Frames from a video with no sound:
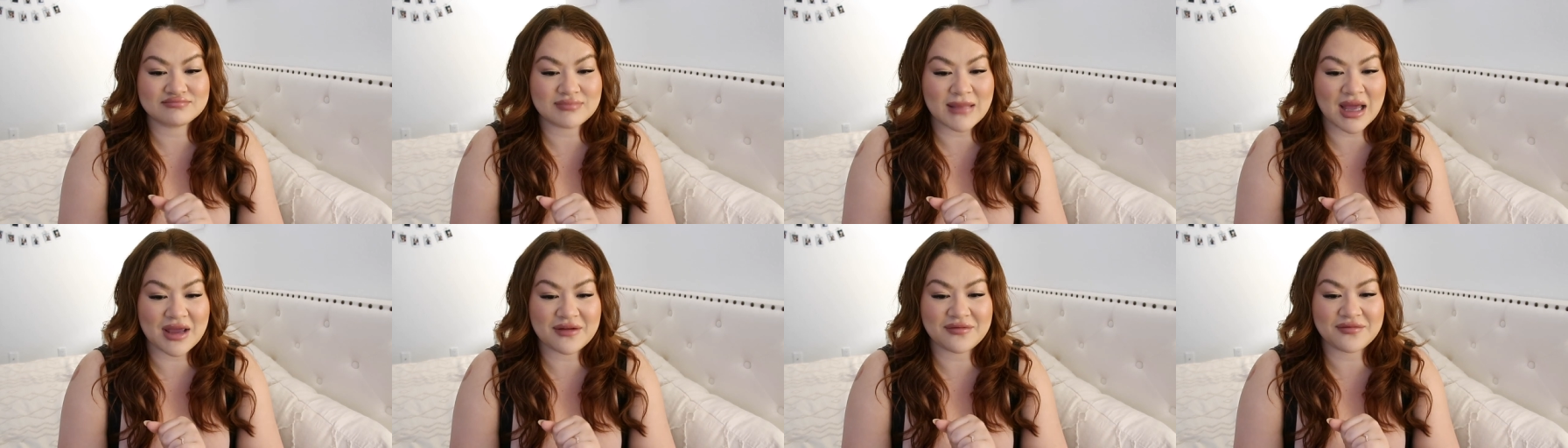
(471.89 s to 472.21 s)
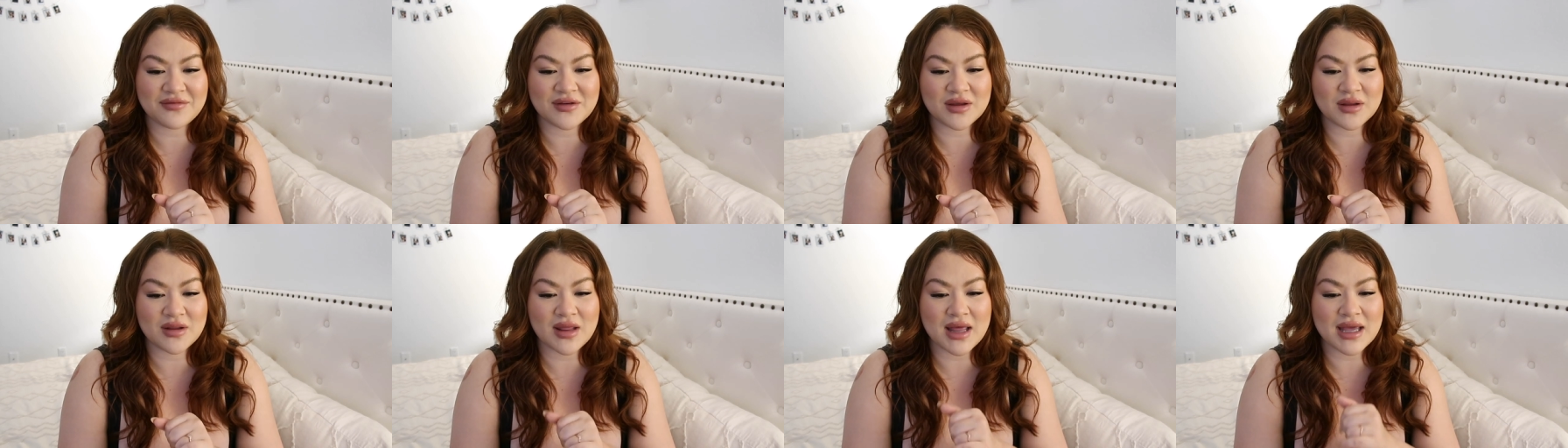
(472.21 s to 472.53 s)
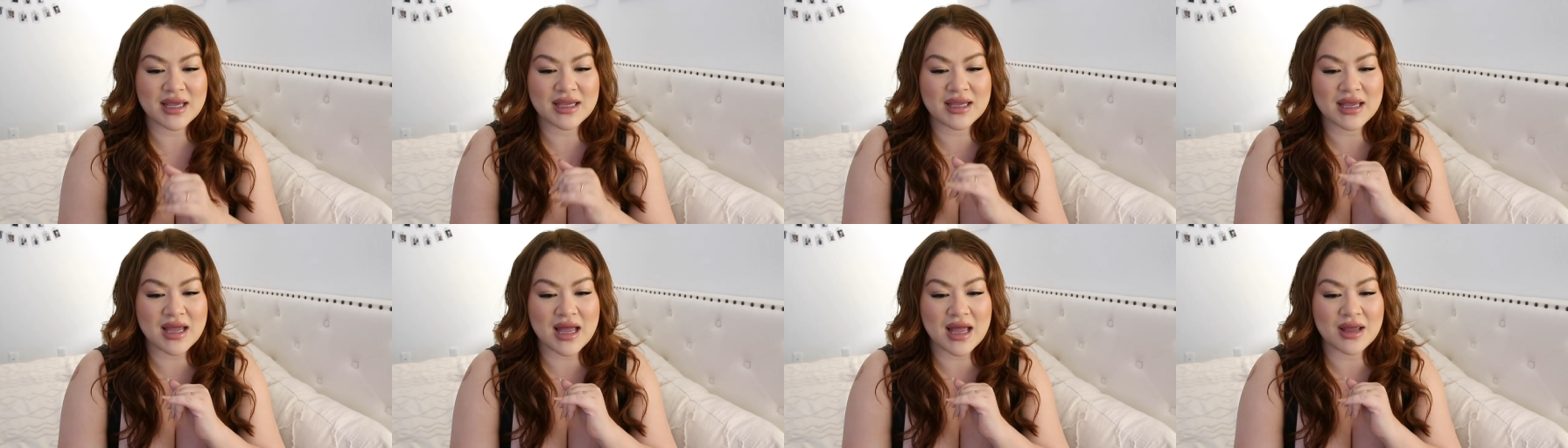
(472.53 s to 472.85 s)
I feel
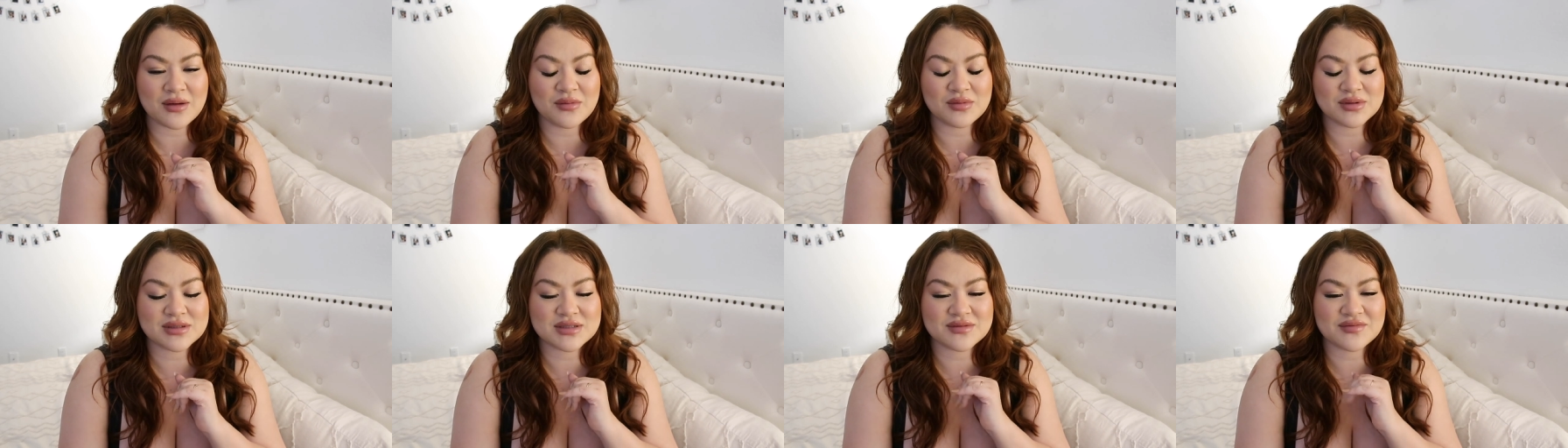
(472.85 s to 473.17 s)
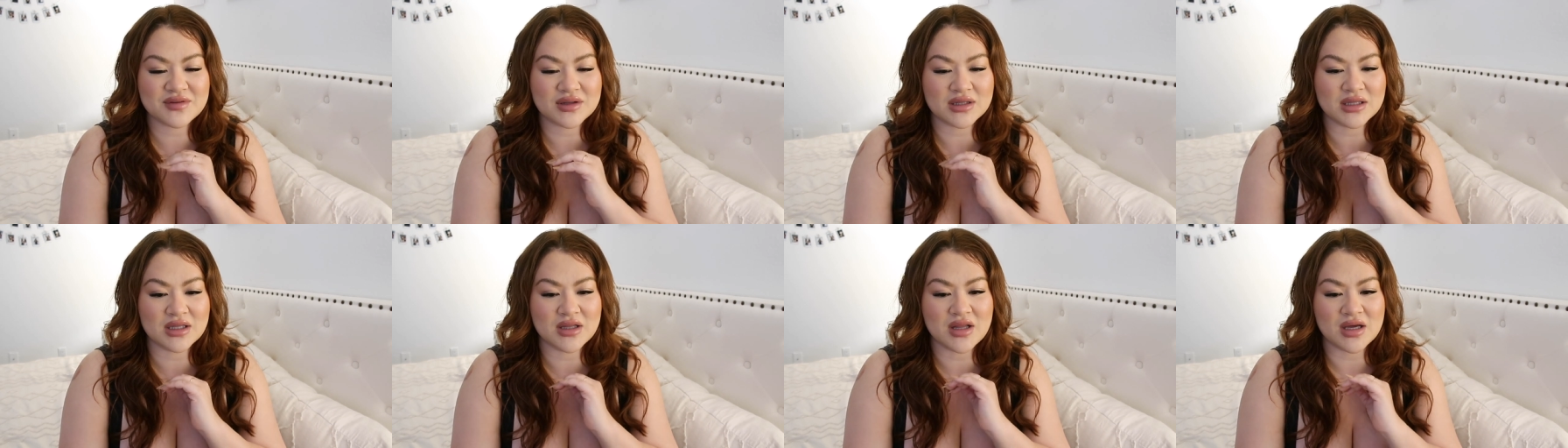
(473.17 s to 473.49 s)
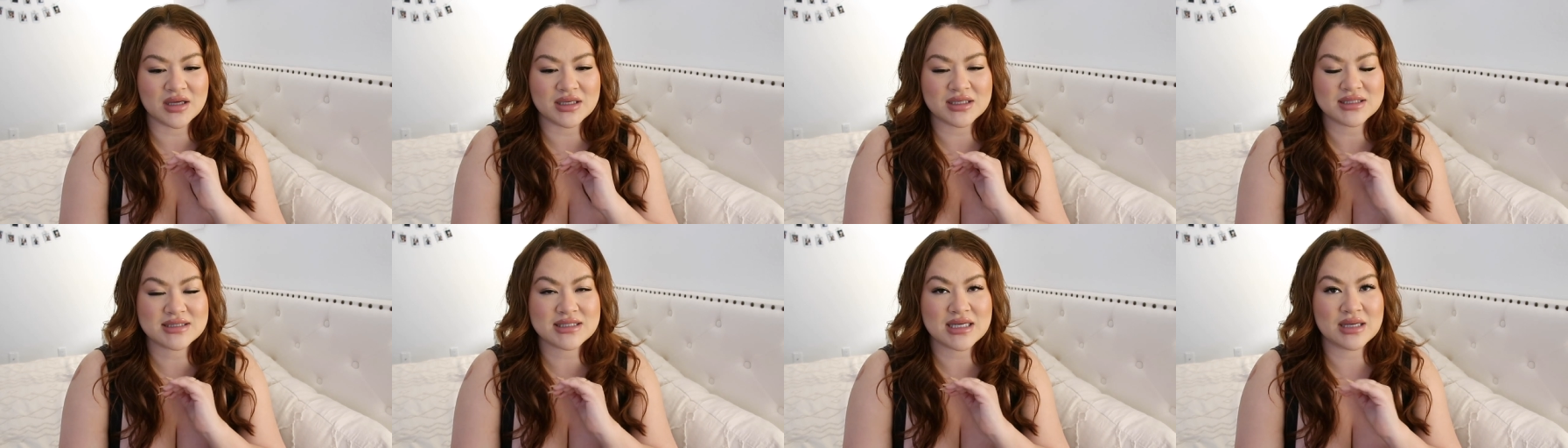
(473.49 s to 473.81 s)
like I was for the
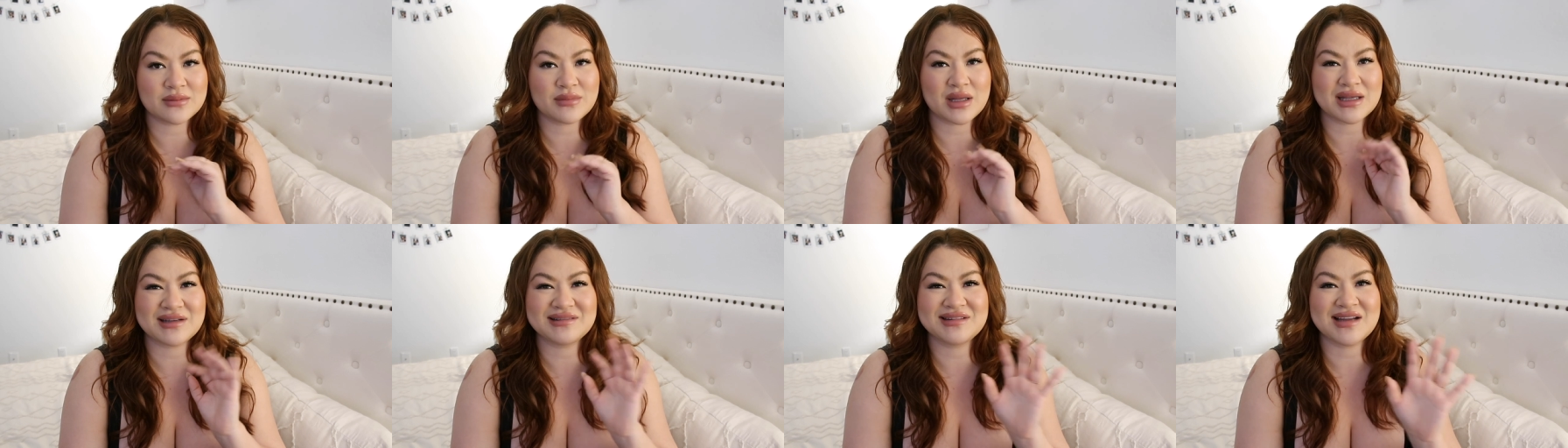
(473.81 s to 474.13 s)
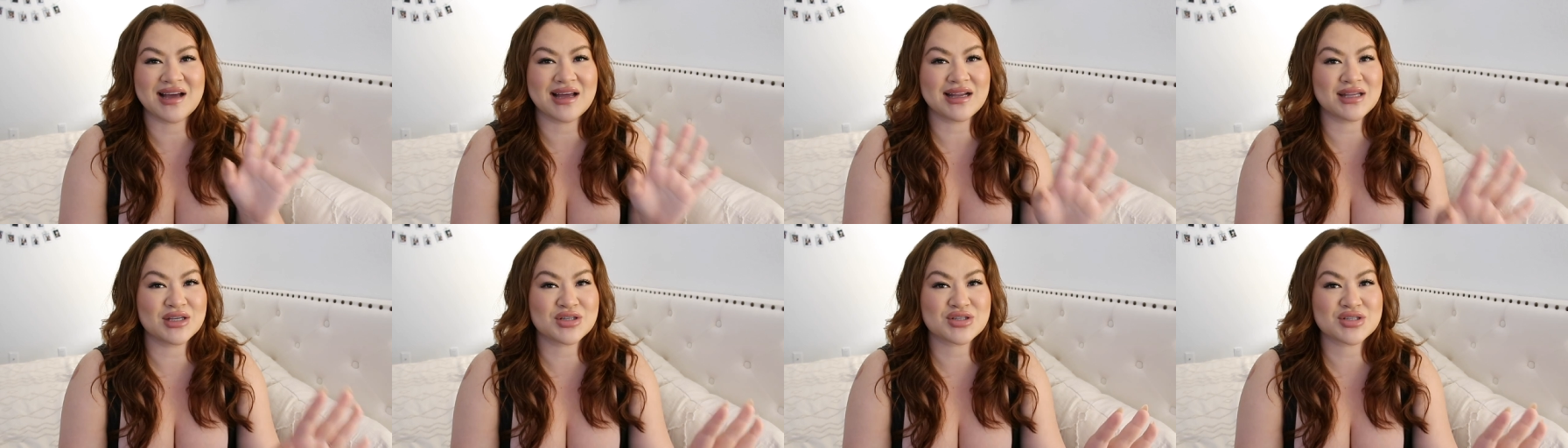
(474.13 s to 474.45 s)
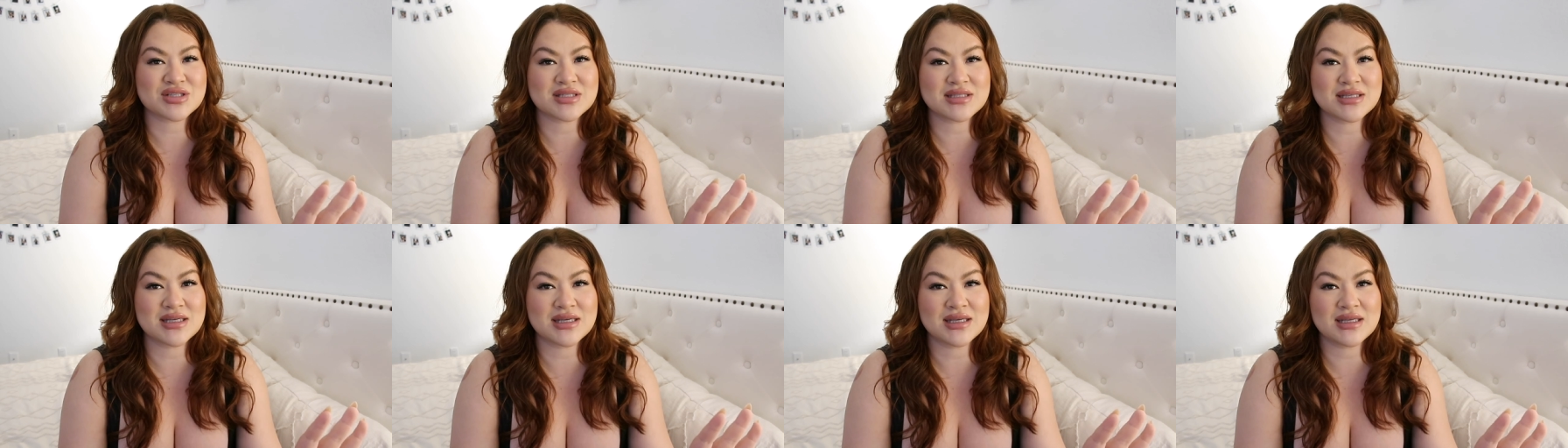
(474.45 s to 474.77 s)
longest time like not
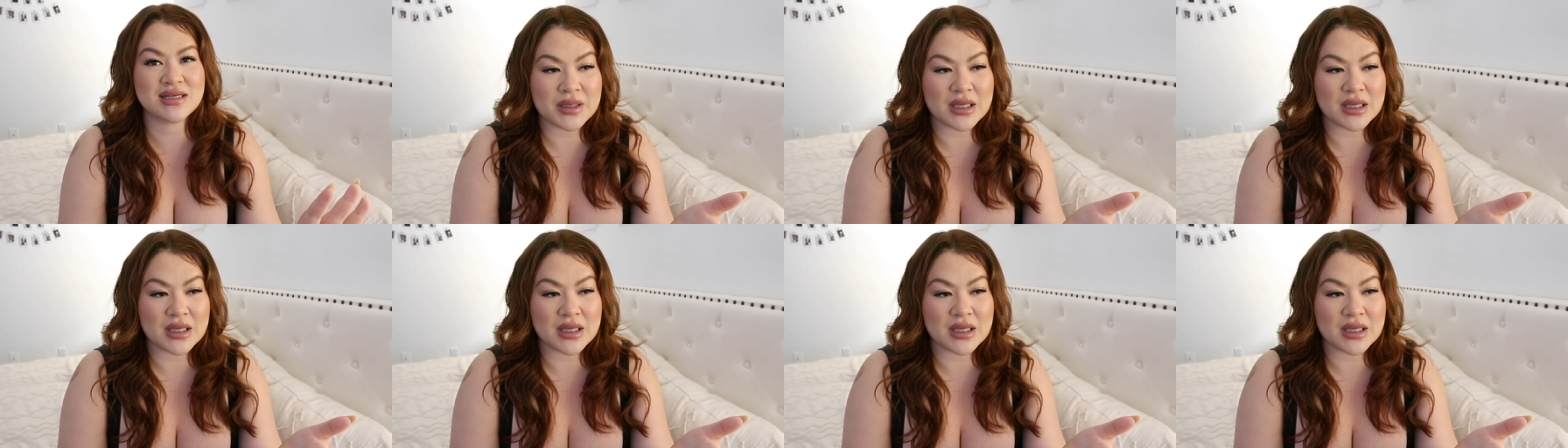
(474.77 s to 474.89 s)
interested,